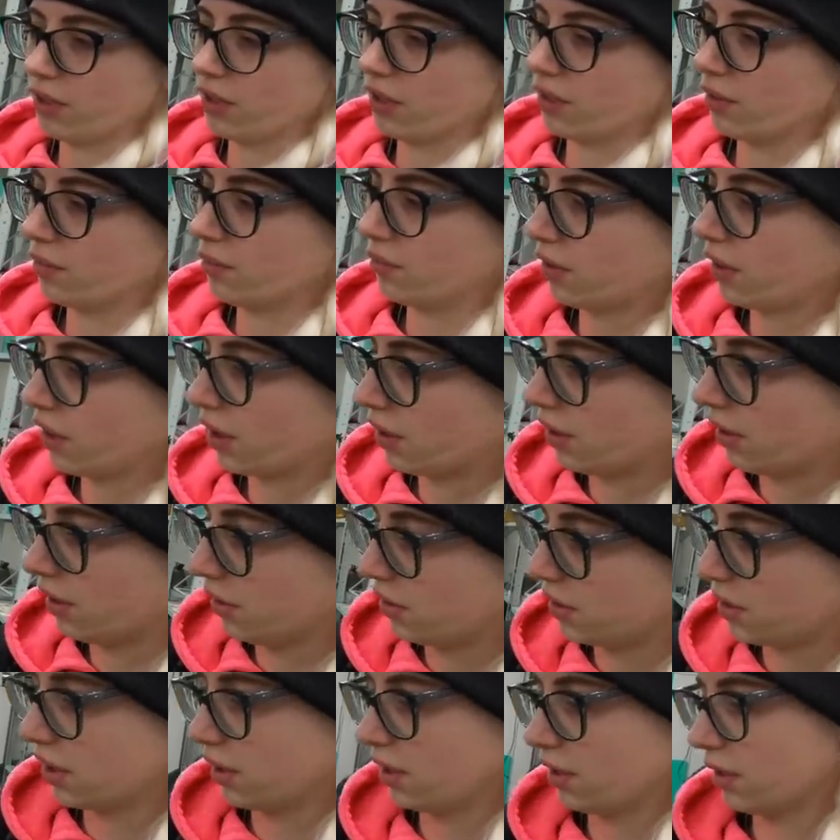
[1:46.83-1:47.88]
that I'm kind of
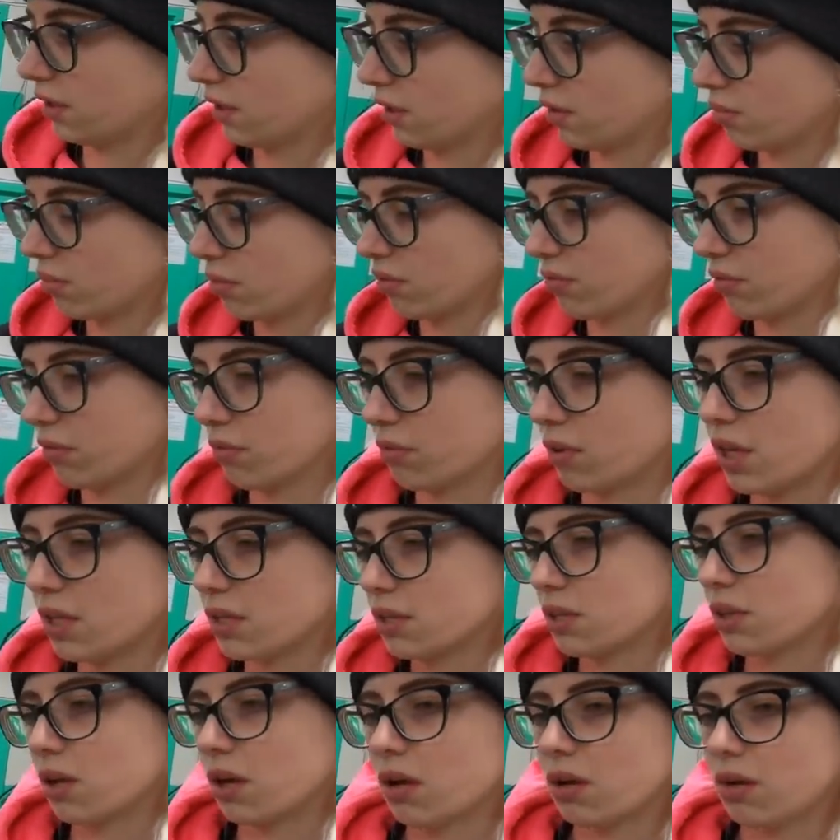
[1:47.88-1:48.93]
like taking a little bit of the
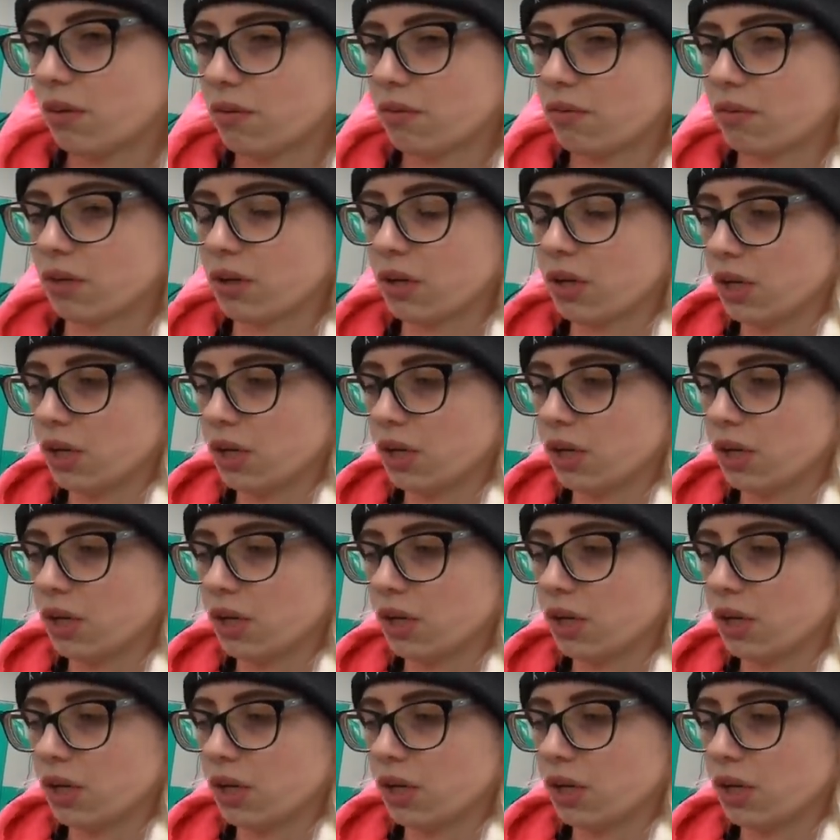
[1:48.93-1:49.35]
rust off